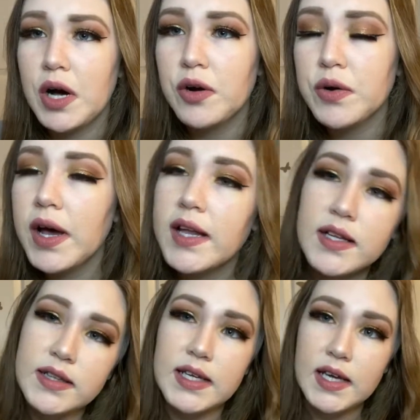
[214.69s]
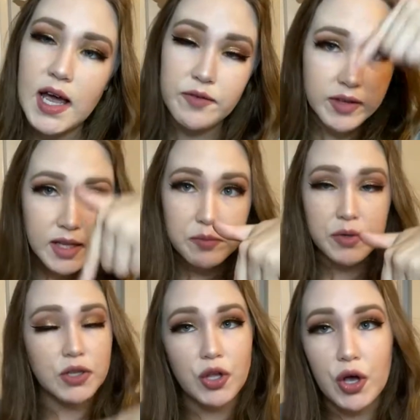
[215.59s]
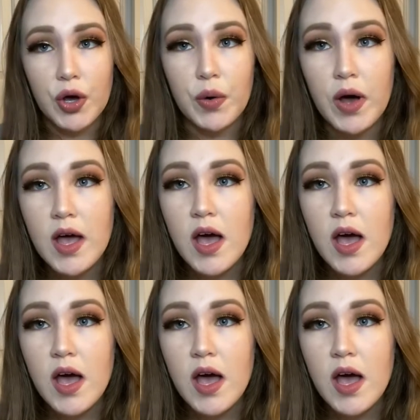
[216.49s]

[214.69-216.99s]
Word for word: I'll go ahead and link everything below